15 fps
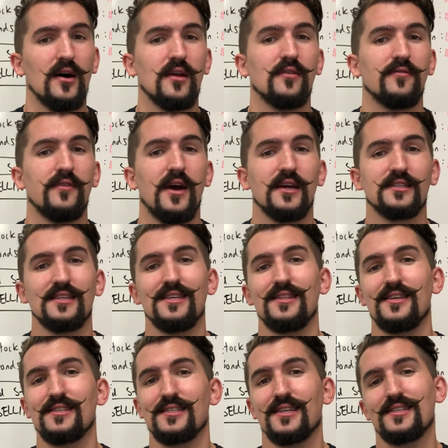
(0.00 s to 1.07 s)
In fact, in
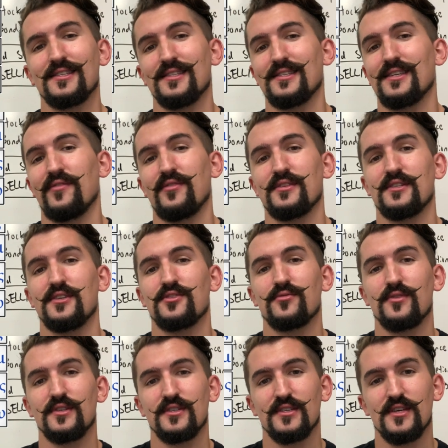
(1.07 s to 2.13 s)
the 6th and 7th
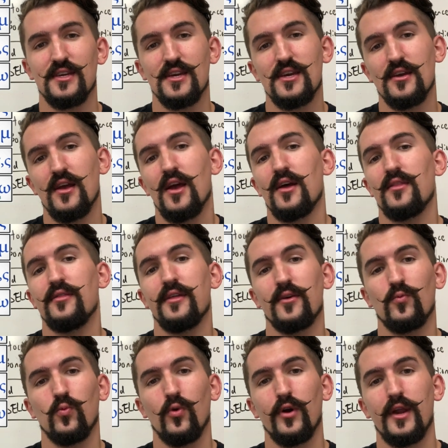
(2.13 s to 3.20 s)
century CE, they
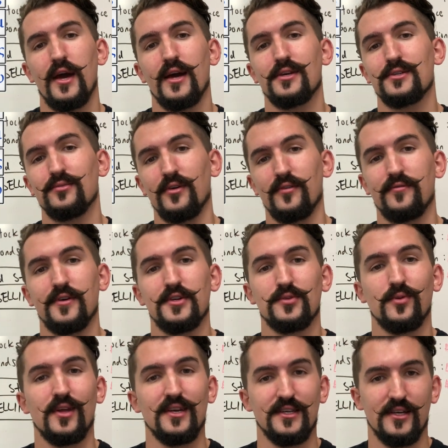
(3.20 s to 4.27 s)
would actually
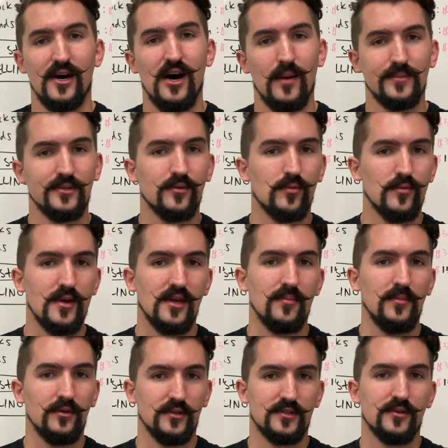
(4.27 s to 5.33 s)
officially adopt Greek
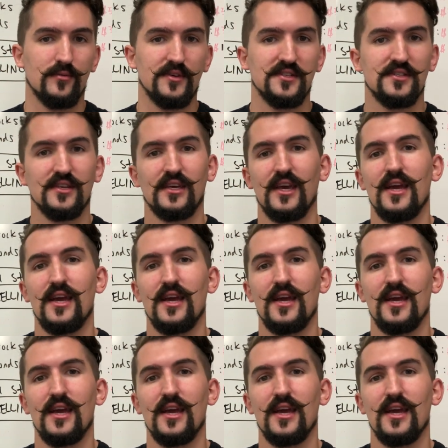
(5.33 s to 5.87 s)
militaristic